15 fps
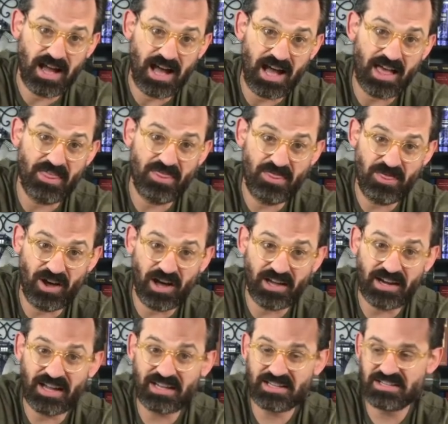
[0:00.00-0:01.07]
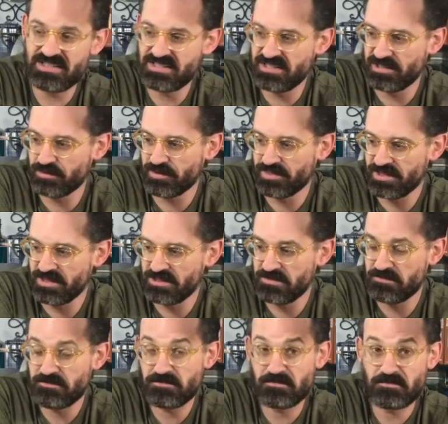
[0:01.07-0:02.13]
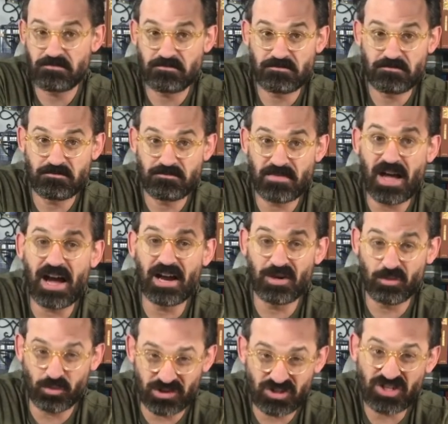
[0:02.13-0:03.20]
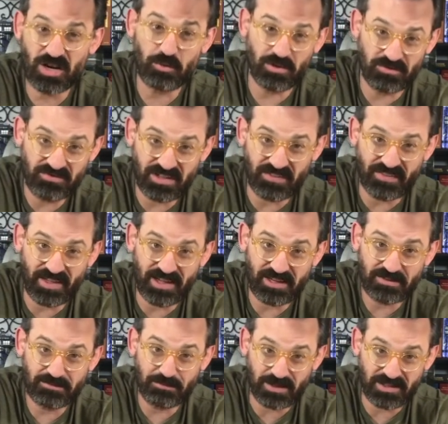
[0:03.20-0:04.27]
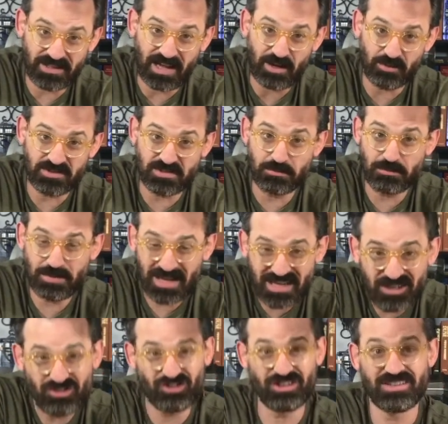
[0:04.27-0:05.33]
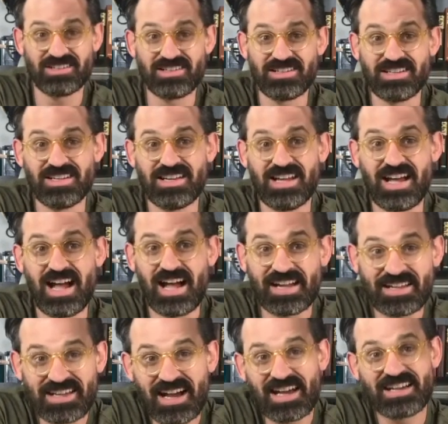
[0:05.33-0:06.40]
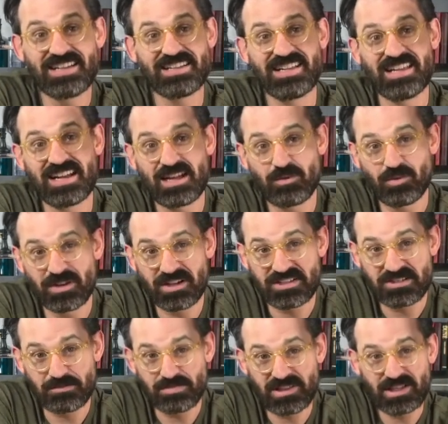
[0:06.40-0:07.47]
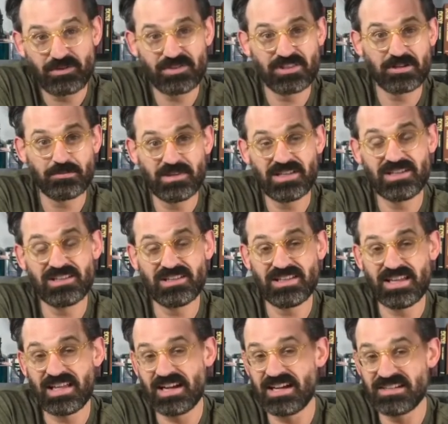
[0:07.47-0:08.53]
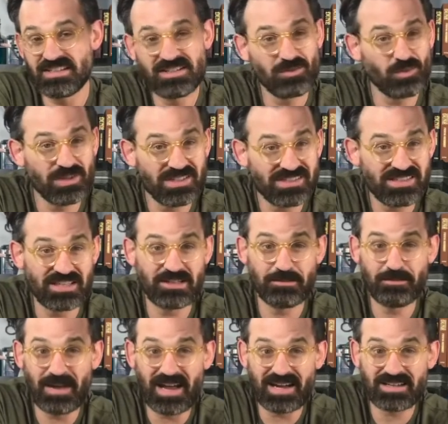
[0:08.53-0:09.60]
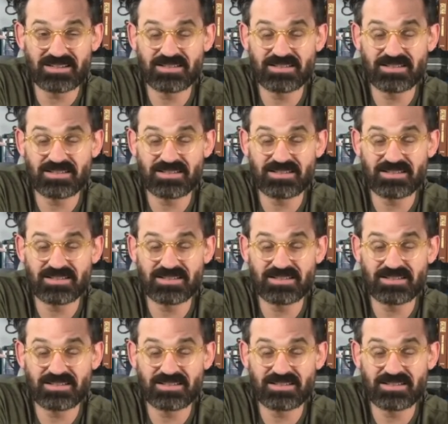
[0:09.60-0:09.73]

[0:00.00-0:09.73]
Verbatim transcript: I thought I could deal with it. I wish I would have done that, but I was impatient. I got it and I wanted to play with it immediately and I didn't want to send it back.